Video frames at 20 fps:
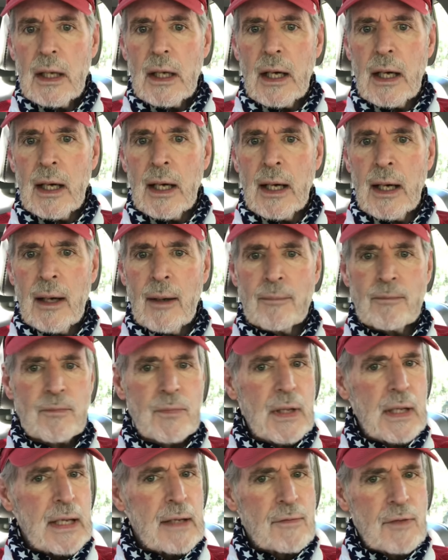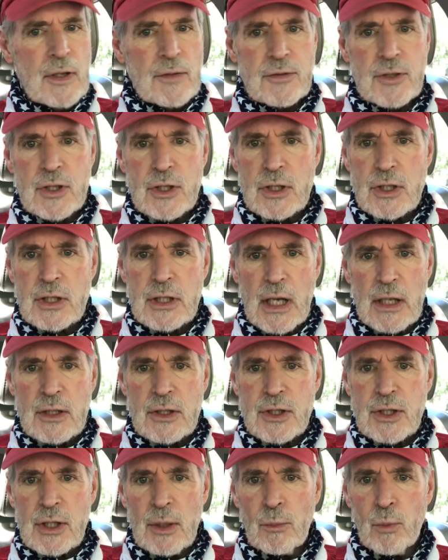um, even if it's just sitting
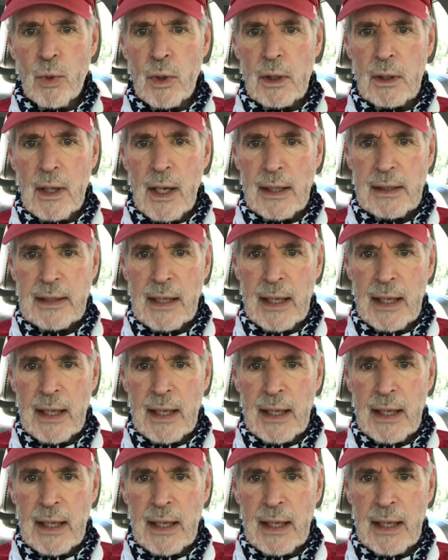somewhere like